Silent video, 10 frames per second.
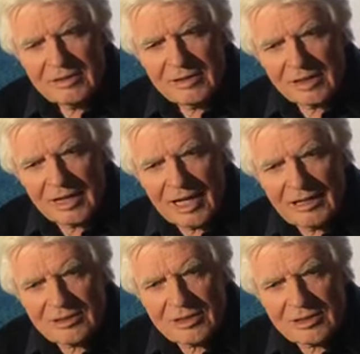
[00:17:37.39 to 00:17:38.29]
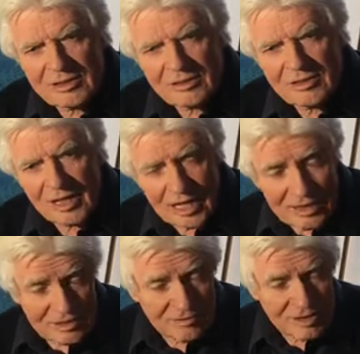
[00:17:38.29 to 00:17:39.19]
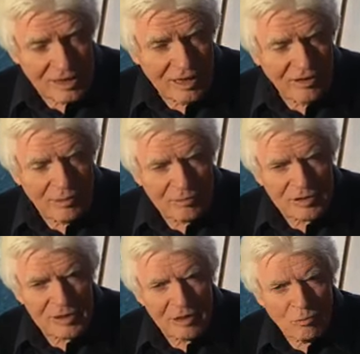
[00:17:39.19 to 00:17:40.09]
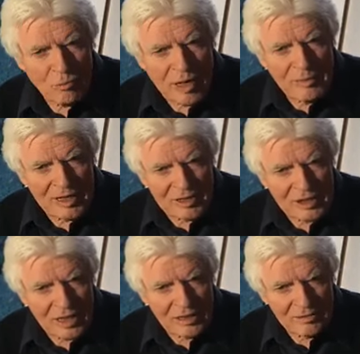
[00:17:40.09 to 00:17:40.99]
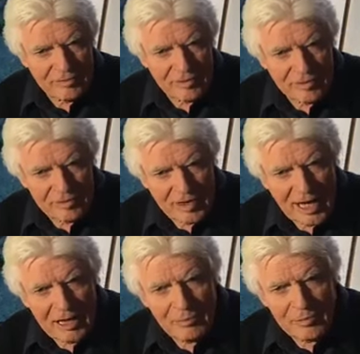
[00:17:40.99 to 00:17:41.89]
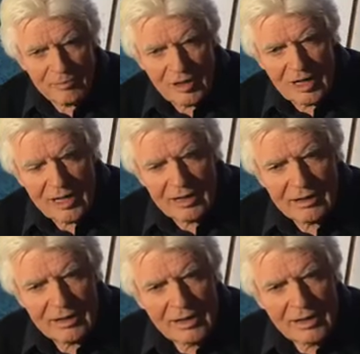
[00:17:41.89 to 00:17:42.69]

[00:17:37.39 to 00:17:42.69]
that The Gates of Delirium was a way better title for the album, Relaya,